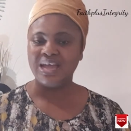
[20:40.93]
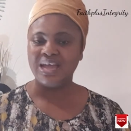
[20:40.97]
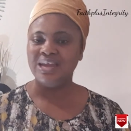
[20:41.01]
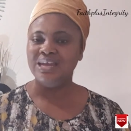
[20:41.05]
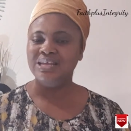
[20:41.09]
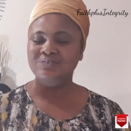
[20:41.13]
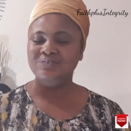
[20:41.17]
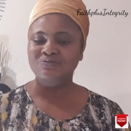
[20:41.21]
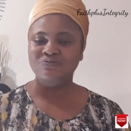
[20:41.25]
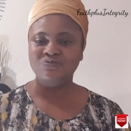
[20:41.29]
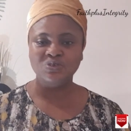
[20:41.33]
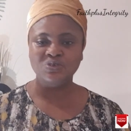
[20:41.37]

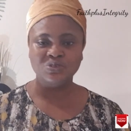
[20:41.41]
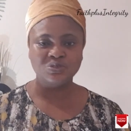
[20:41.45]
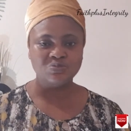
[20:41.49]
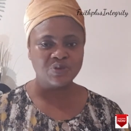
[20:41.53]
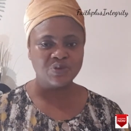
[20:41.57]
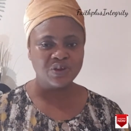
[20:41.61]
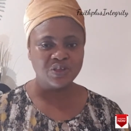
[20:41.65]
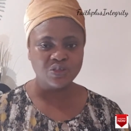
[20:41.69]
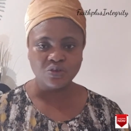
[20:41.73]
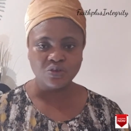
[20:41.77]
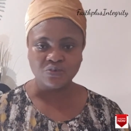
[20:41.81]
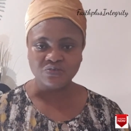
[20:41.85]
Any
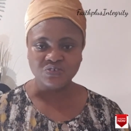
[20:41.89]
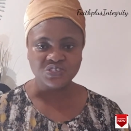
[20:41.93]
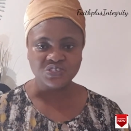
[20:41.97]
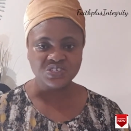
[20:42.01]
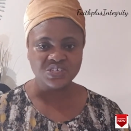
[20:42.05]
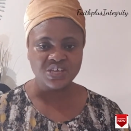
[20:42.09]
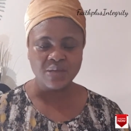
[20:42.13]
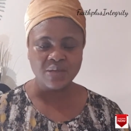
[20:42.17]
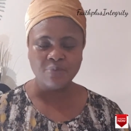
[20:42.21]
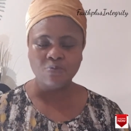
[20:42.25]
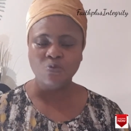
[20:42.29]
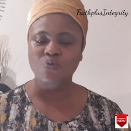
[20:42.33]
spirit of
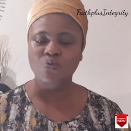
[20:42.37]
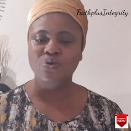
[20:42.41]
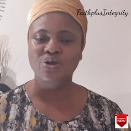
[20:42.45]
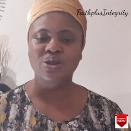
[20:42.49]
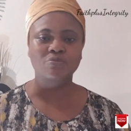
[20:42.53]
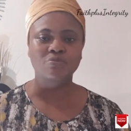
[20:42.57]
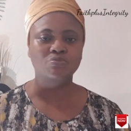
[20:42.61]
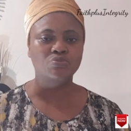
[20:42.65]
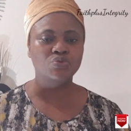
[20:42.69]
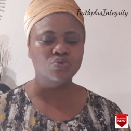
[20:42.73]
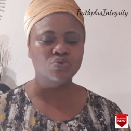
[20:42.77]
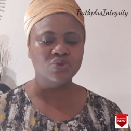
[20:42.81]
shame, we
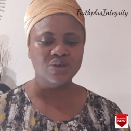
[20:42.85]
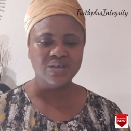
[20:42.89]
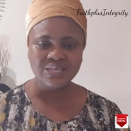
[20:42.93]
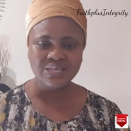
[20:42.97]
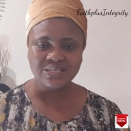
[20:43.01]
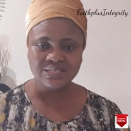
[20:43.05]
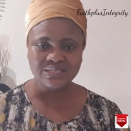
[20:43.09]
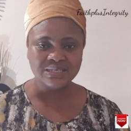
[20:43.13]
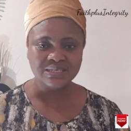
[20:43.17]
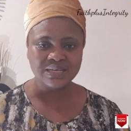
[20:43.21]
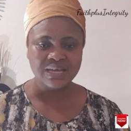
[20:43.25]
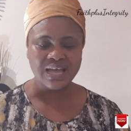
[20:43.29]
rebuke
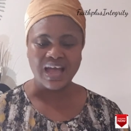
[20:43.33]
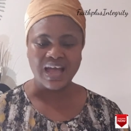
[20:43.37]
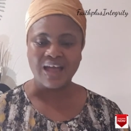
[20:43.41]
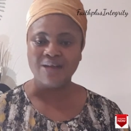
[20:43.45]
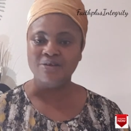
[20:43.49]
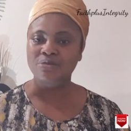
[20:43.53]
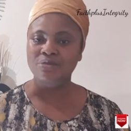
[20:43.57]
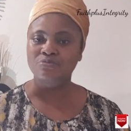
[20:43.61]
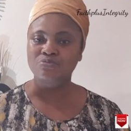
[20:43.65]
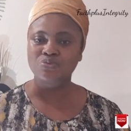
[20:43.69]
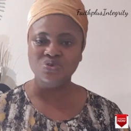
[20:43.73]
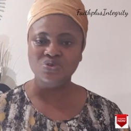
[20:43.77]
it.
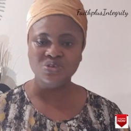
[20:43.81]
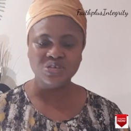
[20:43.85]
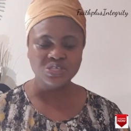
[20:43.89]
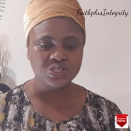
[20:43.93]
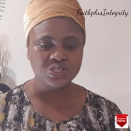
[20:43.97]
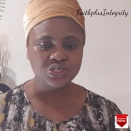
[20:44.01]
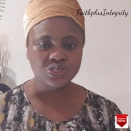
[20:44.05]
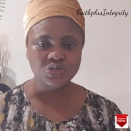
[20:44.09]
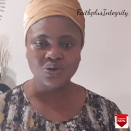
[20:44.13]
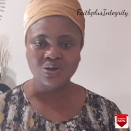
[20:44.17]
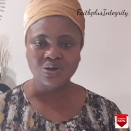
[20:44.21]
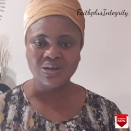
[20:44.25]
I rebuke
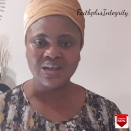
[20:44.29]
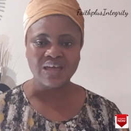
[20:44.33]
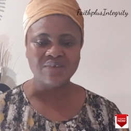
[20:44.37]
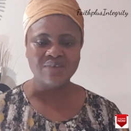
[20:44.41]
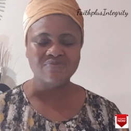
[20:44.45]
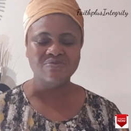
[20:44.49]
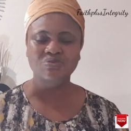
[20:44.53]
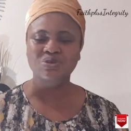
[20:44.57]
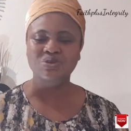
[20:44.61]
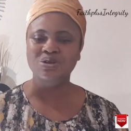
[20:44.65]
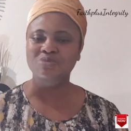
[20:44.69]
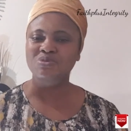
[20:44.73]
it in your
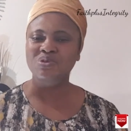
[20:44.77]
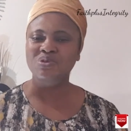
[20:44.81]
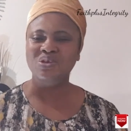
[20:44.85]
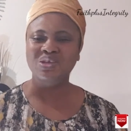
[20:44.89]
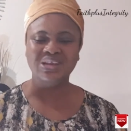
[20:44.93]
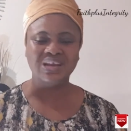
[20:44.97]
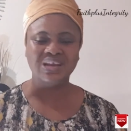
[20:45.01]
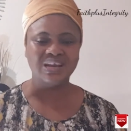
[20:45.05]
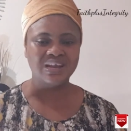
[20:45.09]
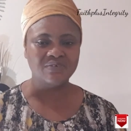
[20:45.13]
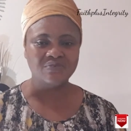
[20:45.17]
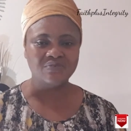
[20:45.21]
life. I
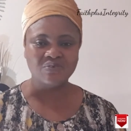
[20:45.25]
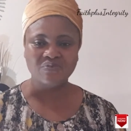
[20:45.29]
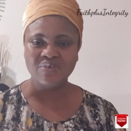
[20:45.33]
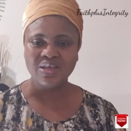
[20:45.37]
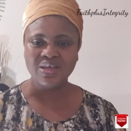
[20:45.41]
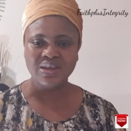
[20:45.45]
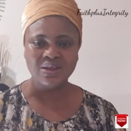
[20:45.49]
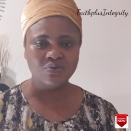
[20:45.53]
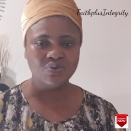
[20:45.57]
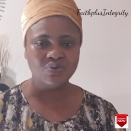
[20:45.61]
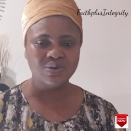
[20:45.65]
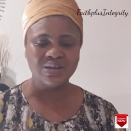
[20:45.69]
rebuke it in the life of
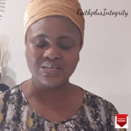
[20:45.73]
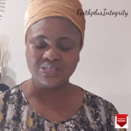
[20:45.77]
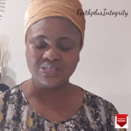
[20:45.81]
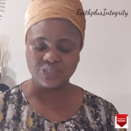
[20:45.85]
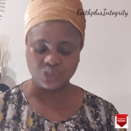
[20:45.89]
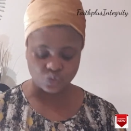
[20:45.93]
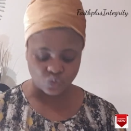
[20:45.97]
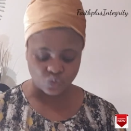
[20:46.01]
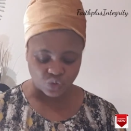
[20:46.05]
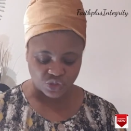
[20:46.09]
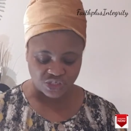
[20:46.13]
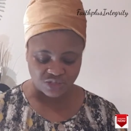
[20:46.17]
anyone
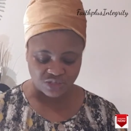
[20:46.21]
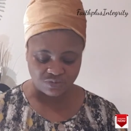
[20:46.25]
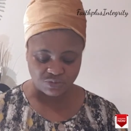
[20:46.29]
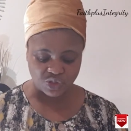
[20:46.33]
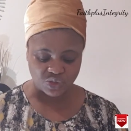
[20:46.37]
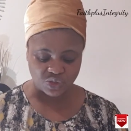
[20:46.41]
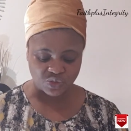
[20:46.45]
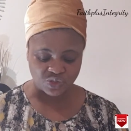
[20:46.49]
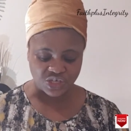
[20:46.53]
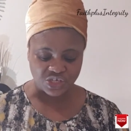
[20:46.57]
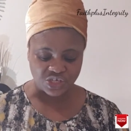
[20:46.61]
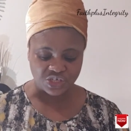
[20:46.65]
that is watching
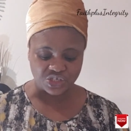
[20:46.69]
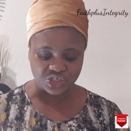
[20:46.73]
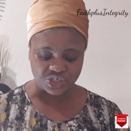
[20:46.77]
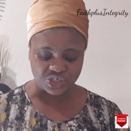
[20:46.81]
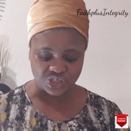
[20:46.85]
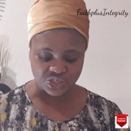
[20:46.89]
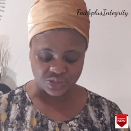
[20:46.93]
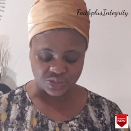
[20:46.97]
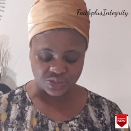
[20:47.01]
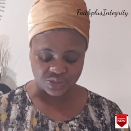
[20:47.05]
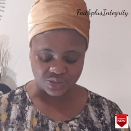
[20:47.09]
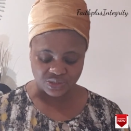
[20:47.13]
me today in
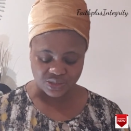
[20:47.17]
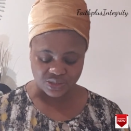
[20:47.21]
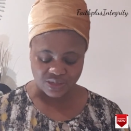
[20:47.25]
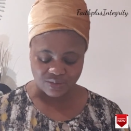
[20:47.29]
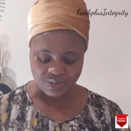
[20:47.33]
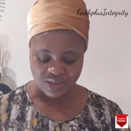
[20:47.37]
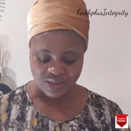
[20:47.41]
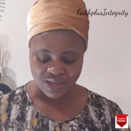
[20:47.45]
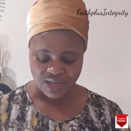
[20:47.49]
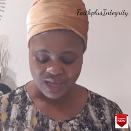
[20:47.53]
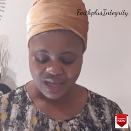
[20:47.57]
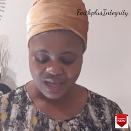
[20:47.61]
Jesus'
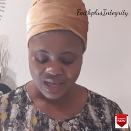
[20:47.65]
name.